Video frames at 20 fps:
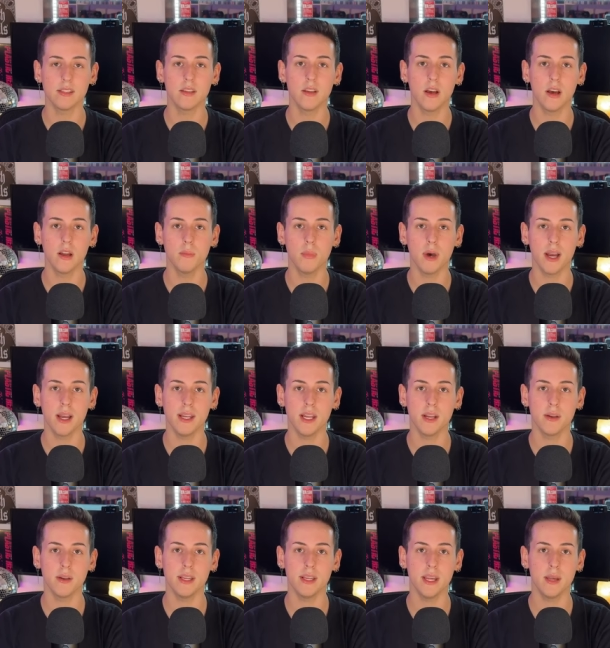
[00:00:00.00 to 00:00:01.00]
a non
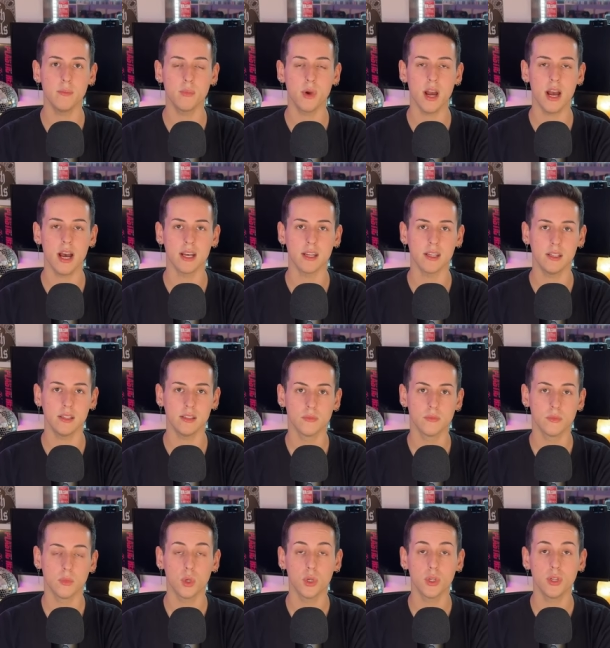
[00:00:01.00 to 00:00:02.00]
binary named Brad.
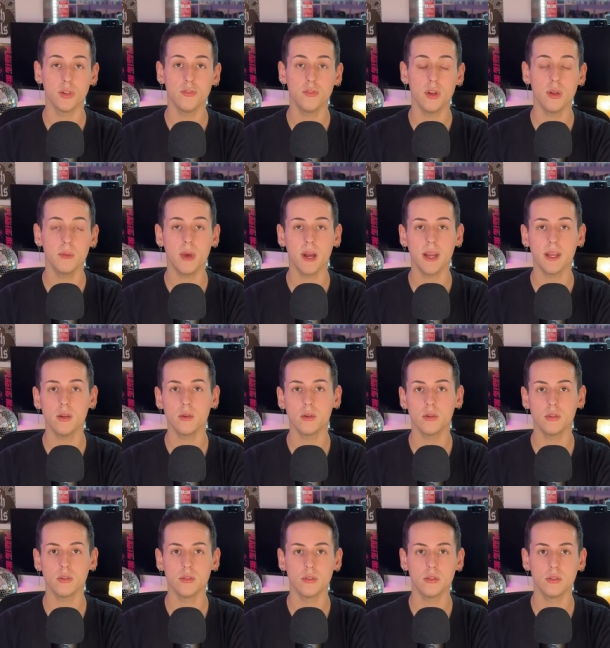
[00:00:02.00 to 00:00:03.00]
Or your friend
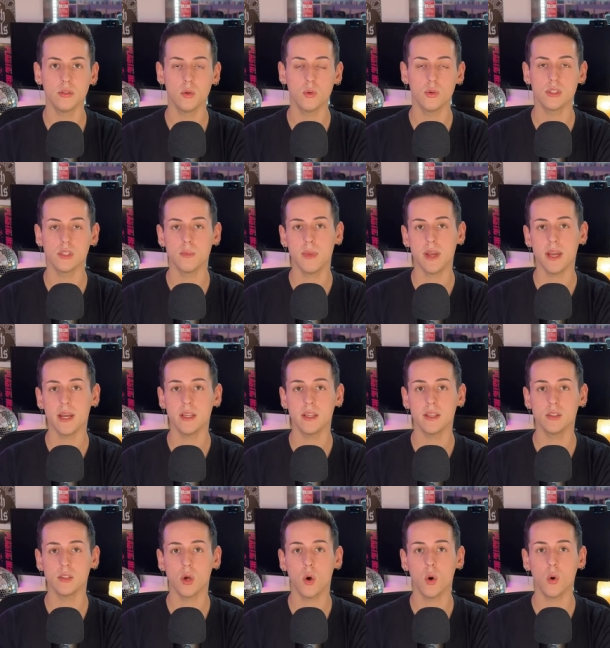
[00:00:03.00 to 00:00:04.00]
Michael, who was a man
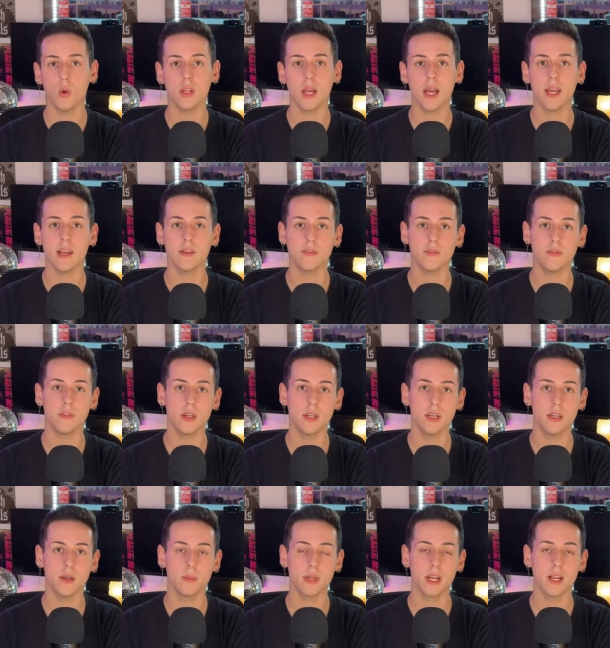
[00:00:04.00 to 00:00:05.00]
his whole life,
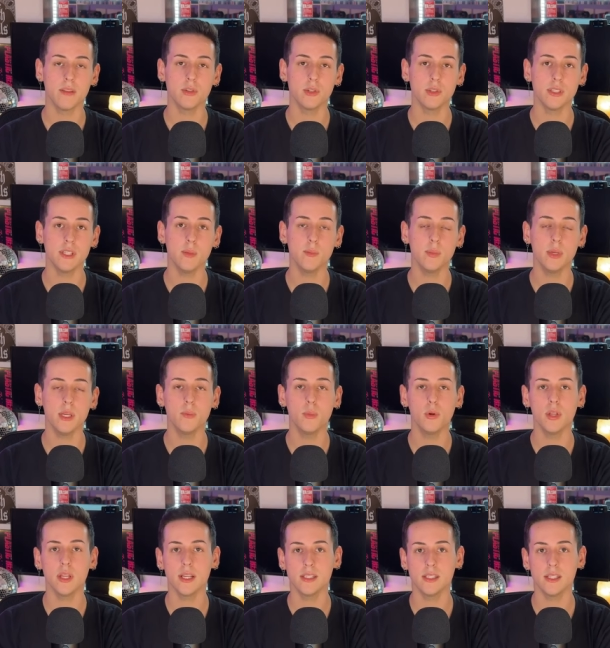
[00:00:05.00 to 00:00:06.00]
but after seeing people
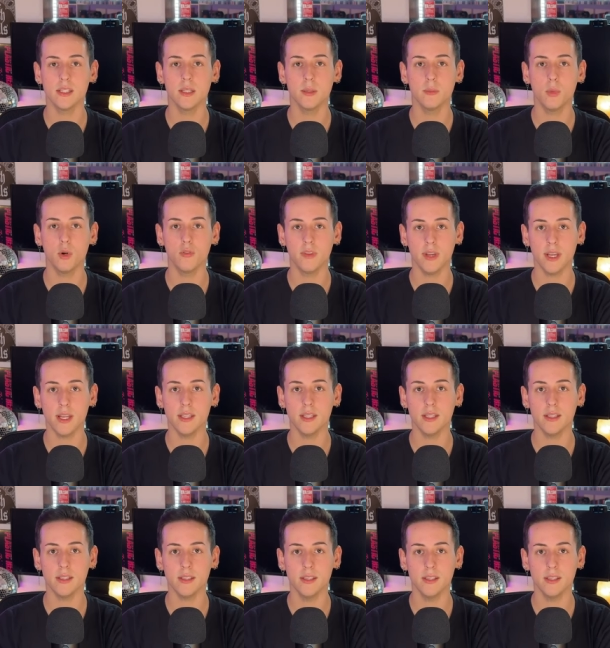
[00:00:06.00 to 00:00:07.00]
like Dylan
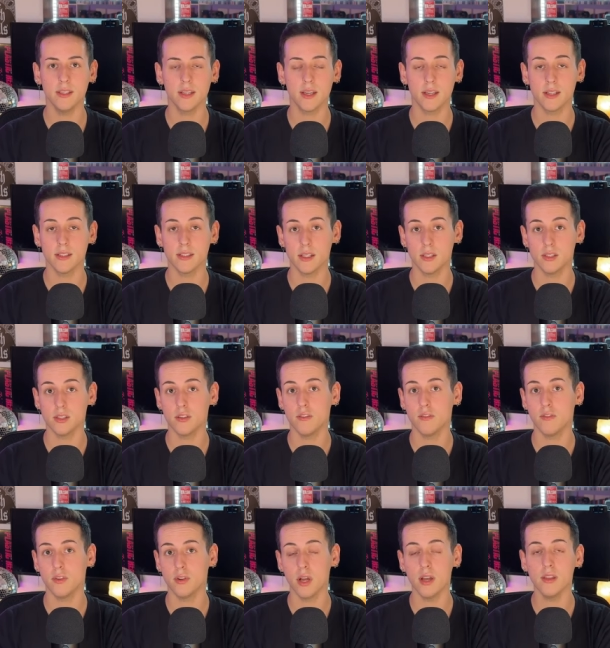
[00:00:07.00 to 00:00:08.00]
Mulvaney get attention
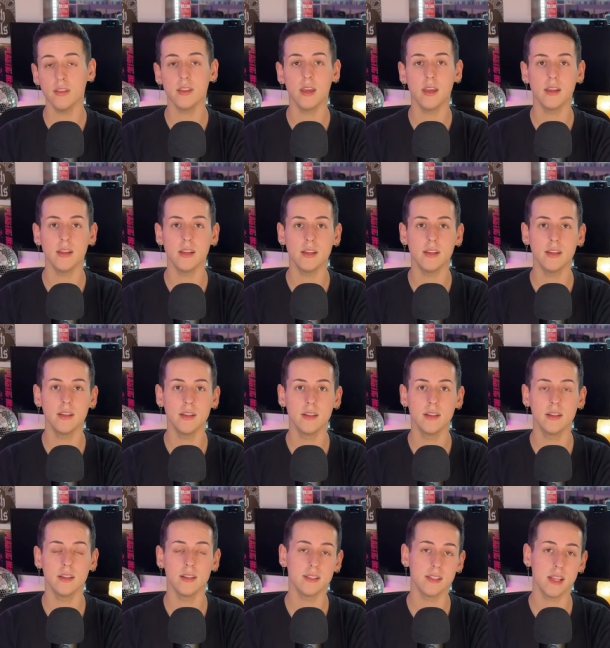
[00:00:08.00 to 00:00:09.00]
for nothing,
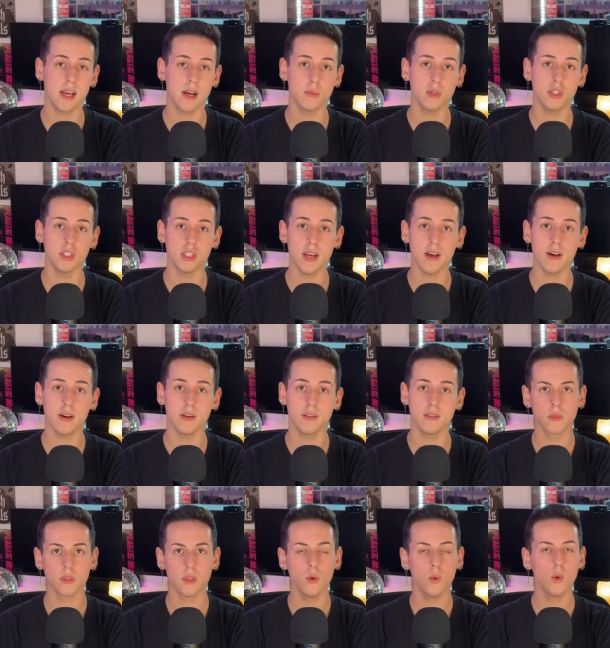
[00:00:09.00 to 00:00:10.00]
is now Michelle.
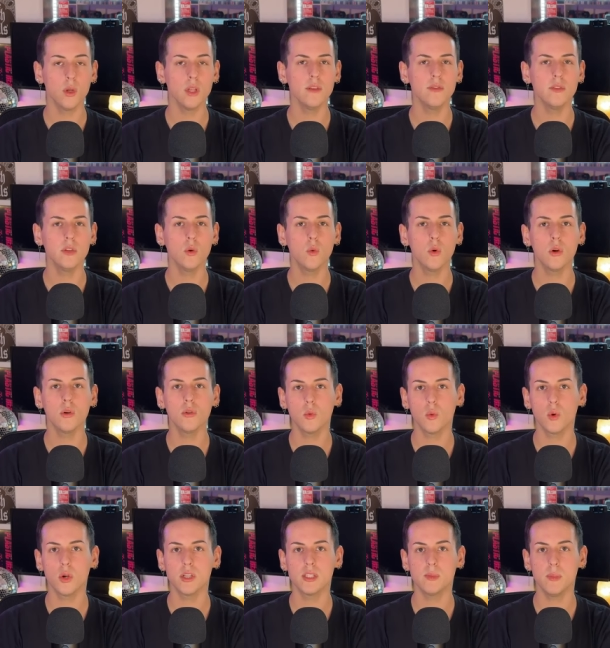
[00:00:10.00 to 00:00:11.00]
We live in a world
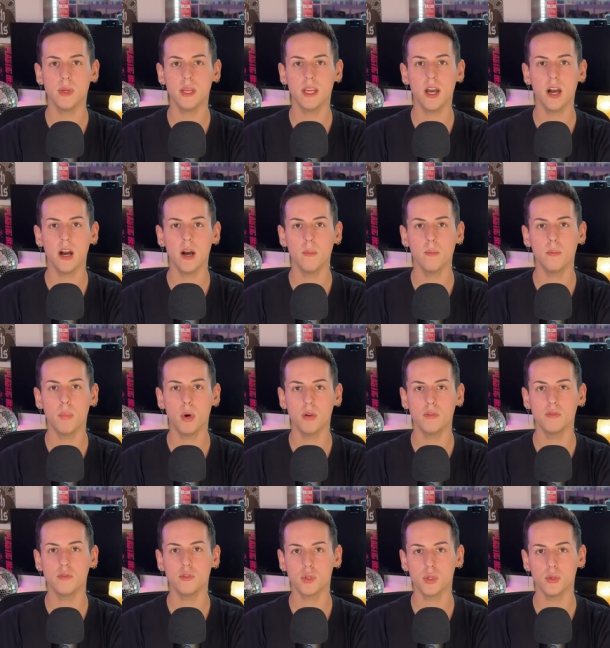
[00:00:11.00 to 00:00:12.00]
where it's become
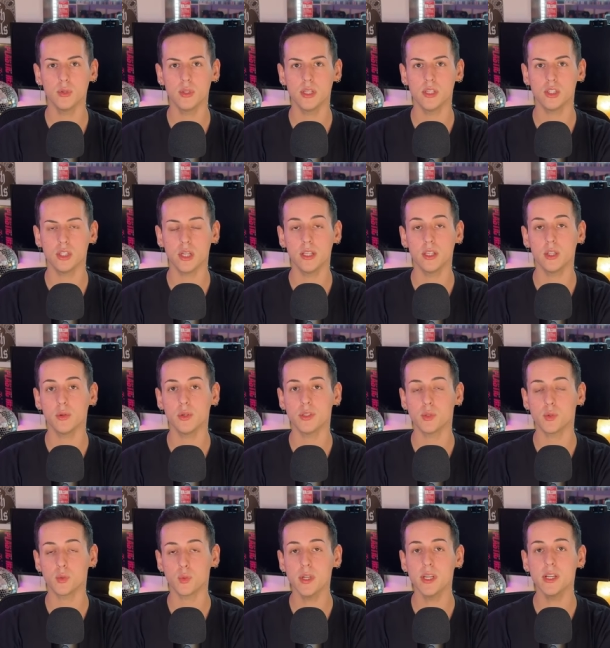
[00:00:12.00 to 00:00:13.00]
both true that gender
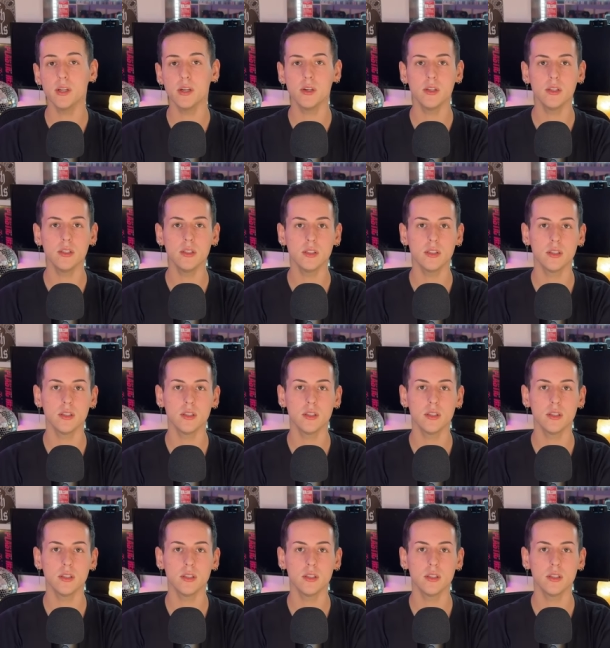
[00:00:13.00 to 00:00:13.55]
is real,